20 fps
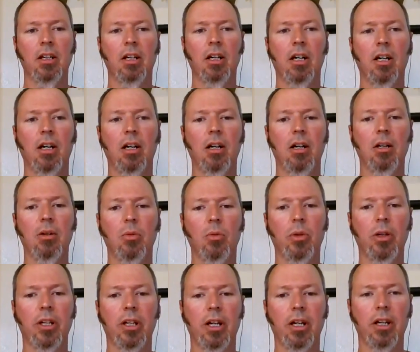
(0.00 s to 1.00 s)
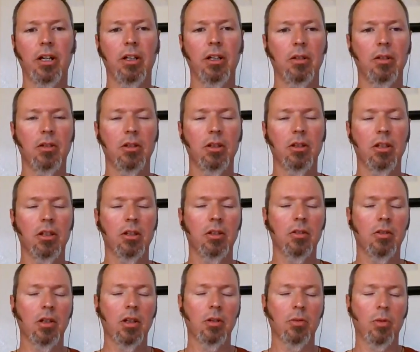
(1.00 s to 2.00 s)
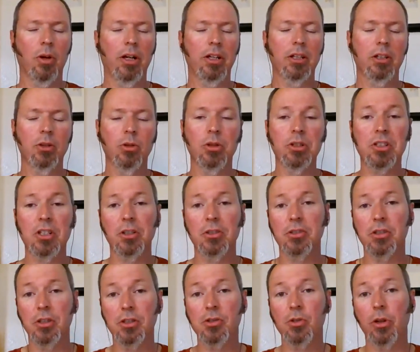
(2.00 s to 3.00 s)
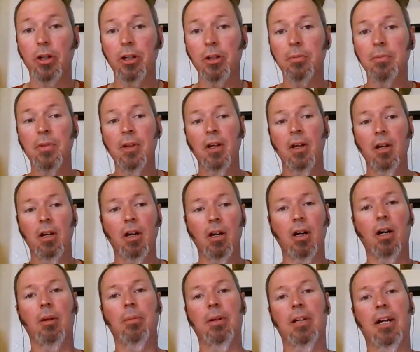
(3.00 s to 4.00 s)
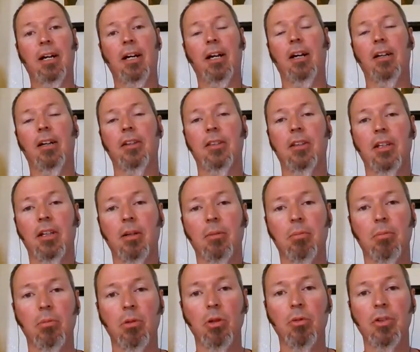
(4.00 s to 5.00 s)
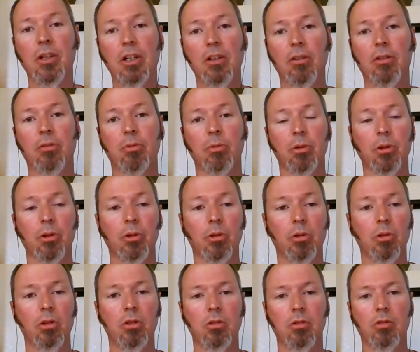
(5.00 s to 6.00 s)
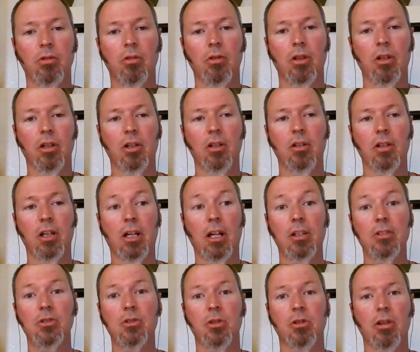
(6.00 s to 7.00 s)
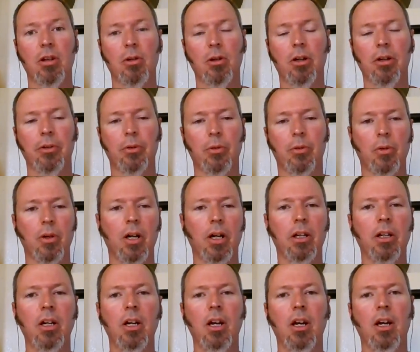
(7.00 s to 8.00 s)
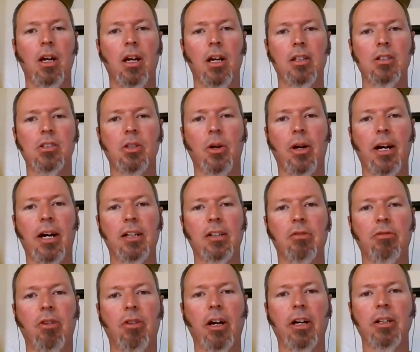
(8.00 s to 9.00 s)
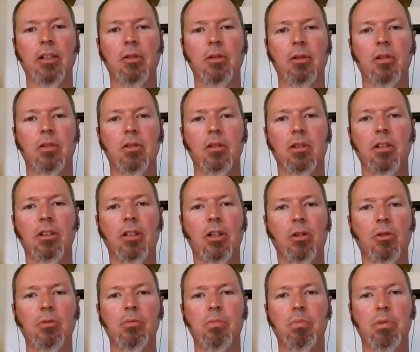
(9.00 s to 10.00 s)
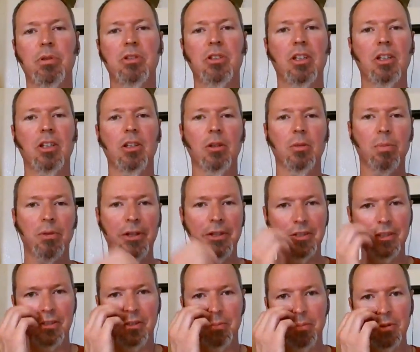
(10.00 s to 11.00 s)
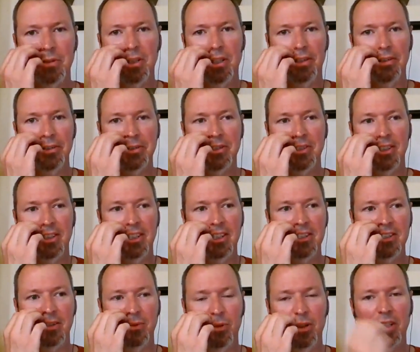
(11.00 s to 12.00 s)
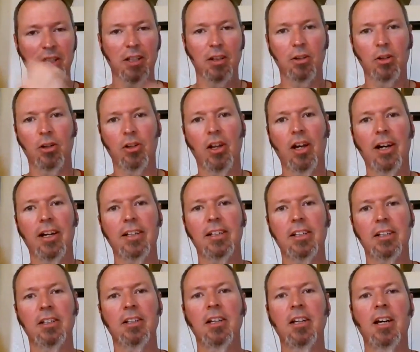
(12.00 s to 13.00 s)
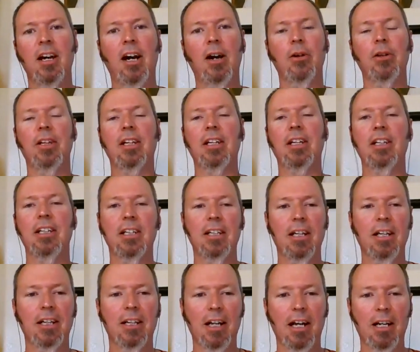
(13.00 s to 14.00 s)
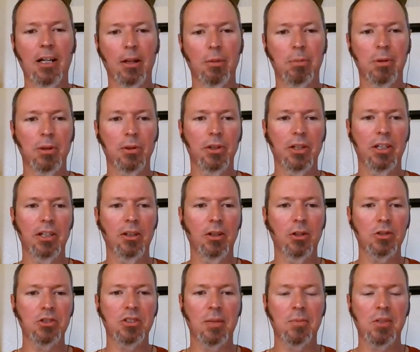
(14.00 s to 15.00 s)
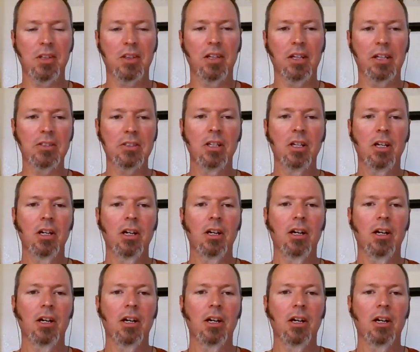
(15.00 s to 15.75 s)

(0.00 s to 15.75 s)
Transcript: uh, when i in in writing who is harrison sawyer um, and i had them moving through the the country they were on the run and so i had to find you know particular places in particular cities and what did it look like and how are they getting in and out of the building and those types of things